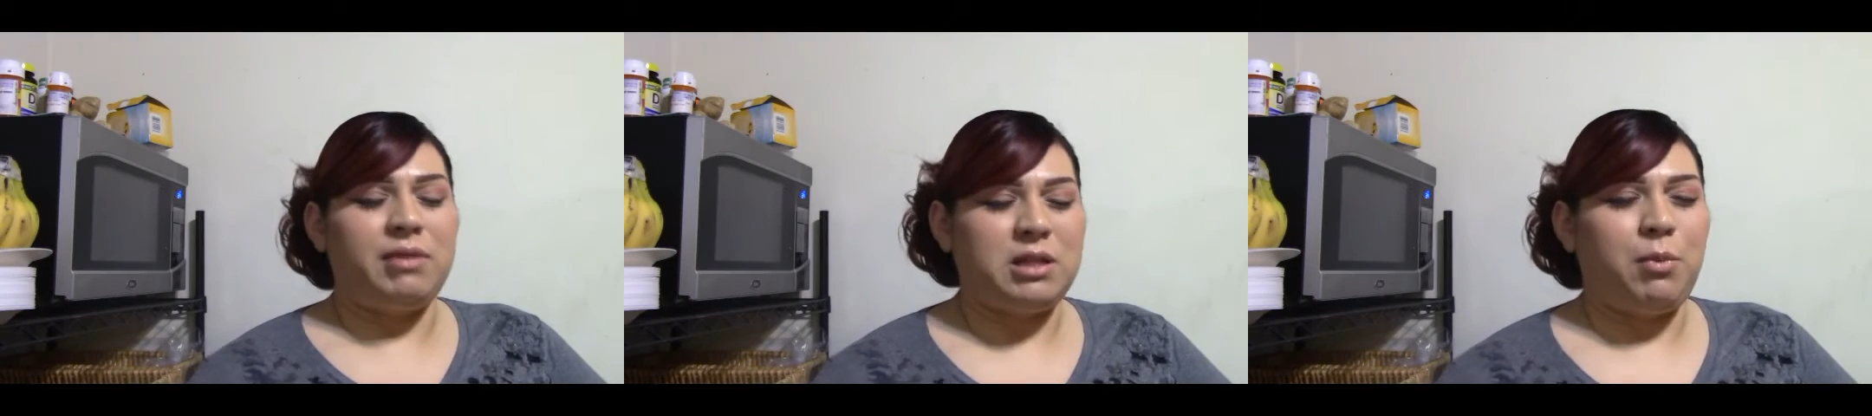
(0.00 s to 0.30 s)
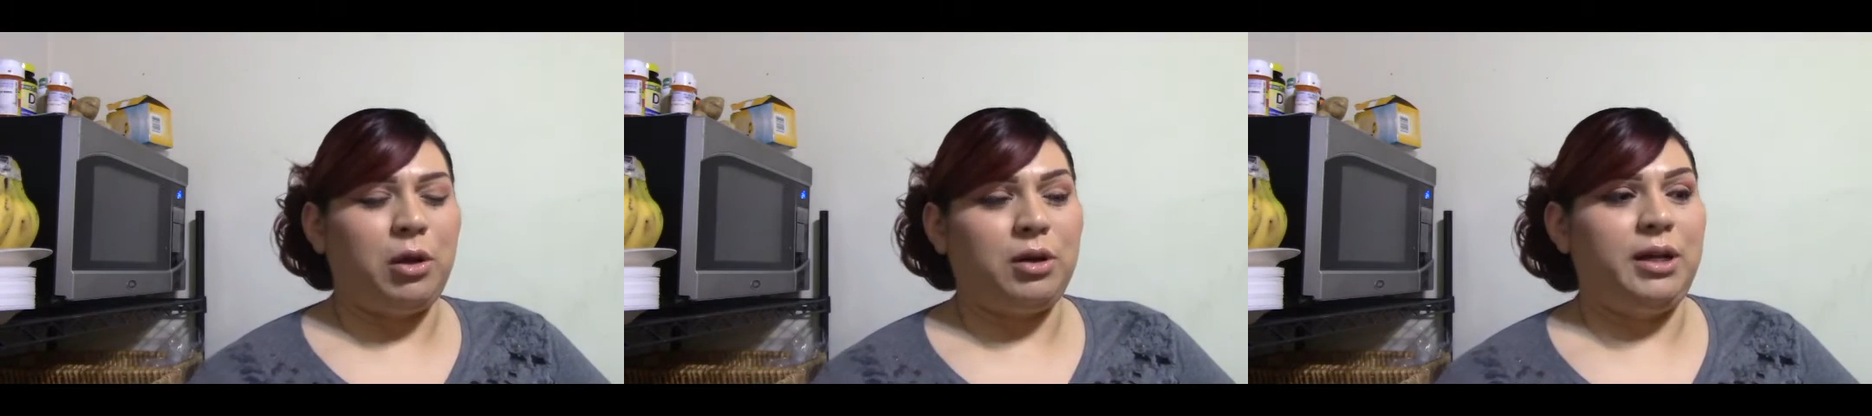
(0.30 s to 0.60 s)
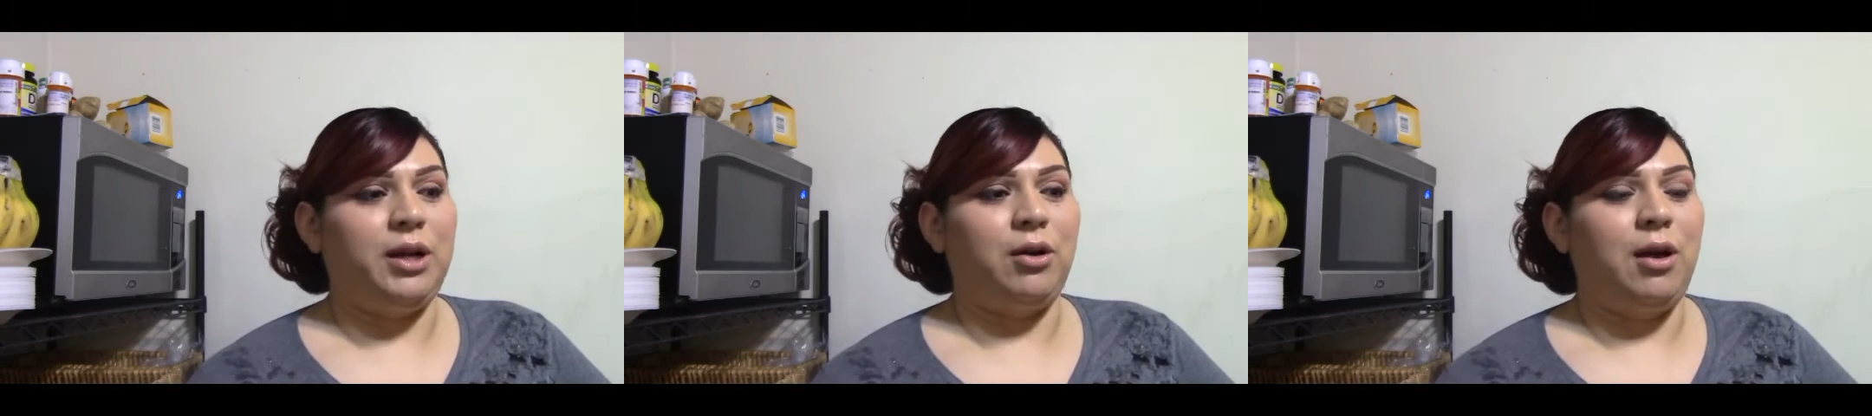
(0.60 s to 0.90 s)
smaller
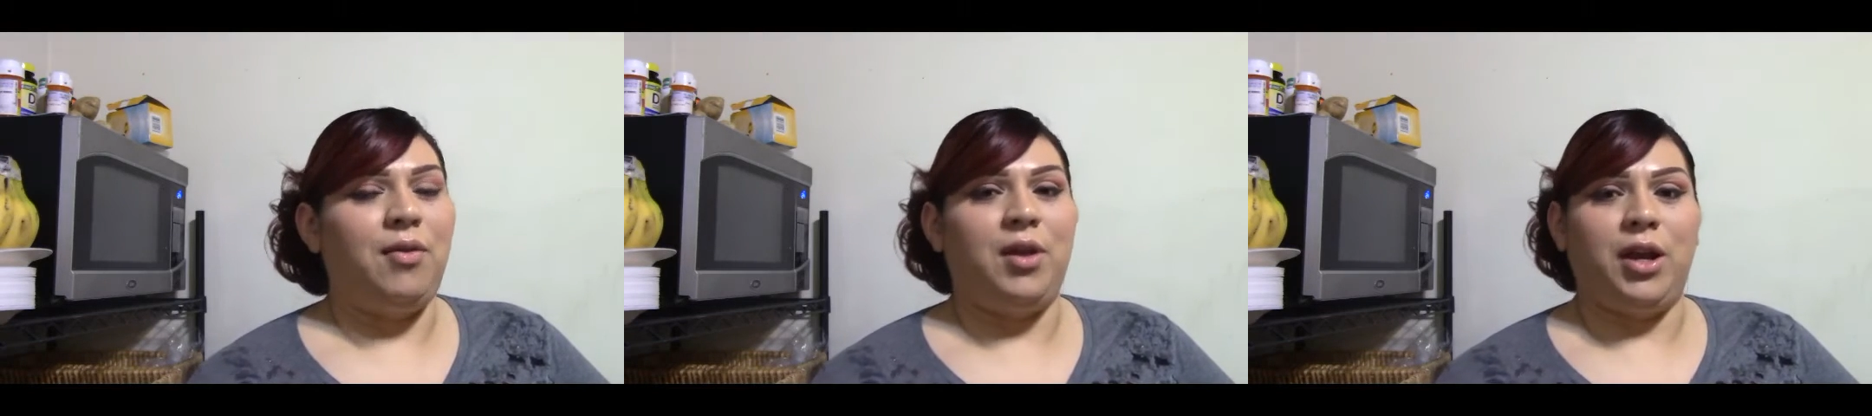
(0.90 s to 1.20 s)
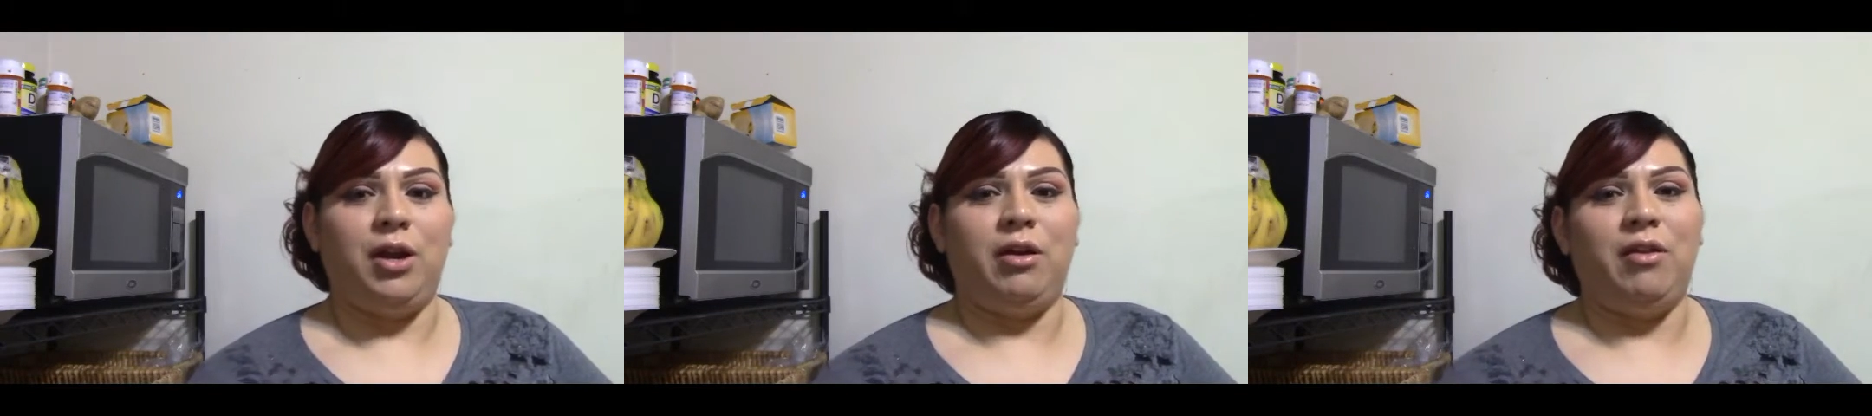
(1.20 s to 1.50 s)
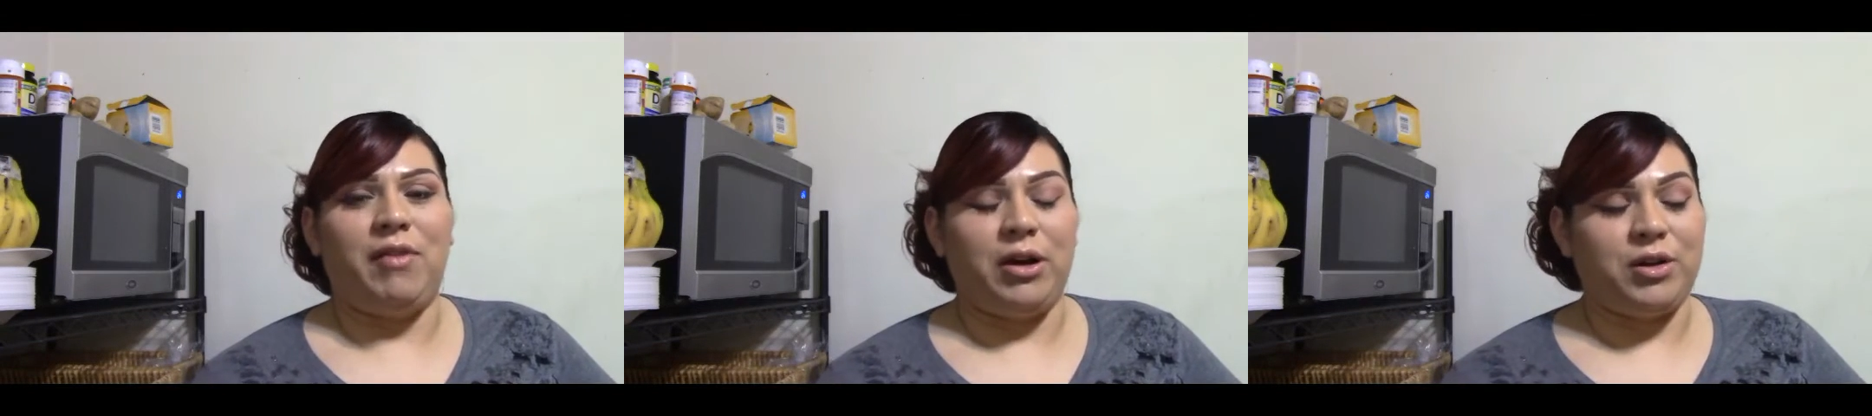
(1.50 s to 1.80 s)
dinner, and then, you know, you find